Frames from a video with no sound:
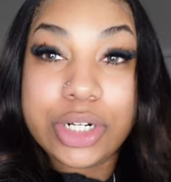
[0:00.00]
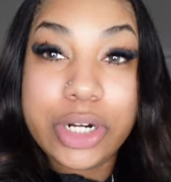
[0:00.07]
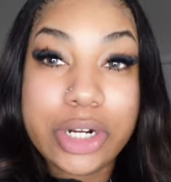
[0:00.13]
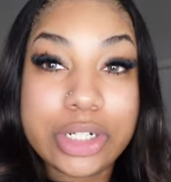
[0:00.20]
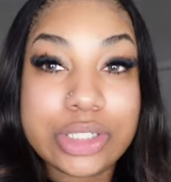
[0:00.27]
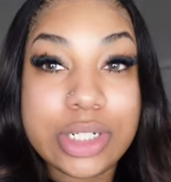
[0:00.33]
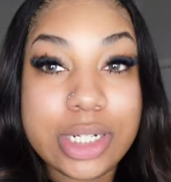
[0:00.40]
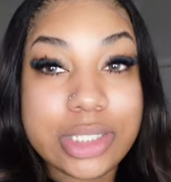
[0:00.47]
your
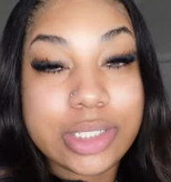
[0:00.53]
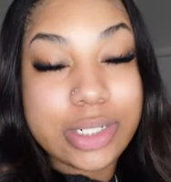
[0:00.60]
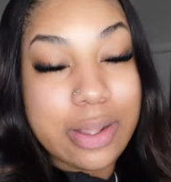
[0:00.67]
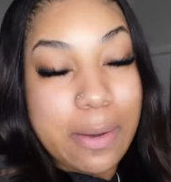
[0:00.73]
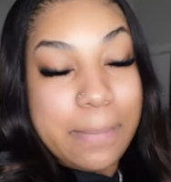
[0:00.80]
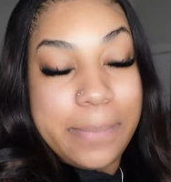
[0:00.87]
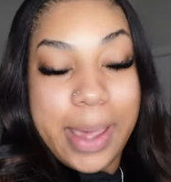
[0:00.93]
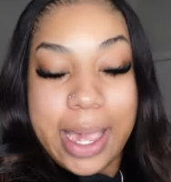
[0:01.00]
girl Shay
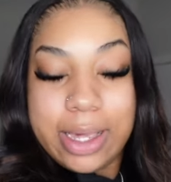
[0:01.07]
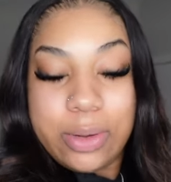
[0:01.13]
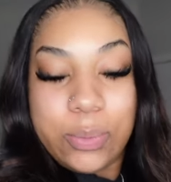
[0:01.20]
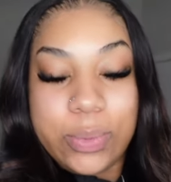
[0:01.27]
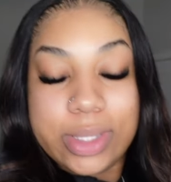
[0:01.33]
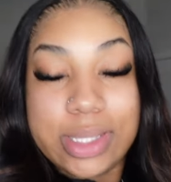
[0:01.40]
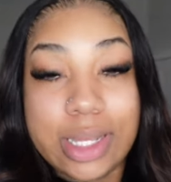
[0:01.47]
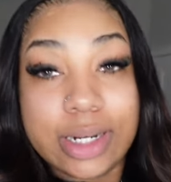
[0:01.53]
Chanel back
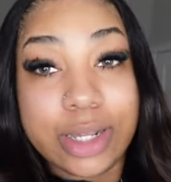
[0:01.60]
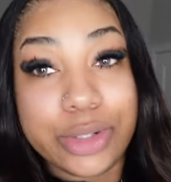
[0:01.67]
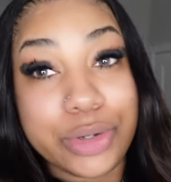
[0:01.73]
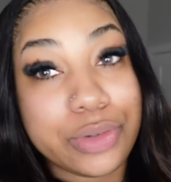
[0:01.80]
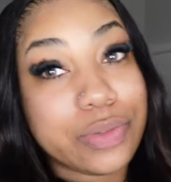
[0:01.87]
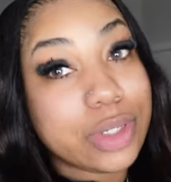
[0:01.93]
with another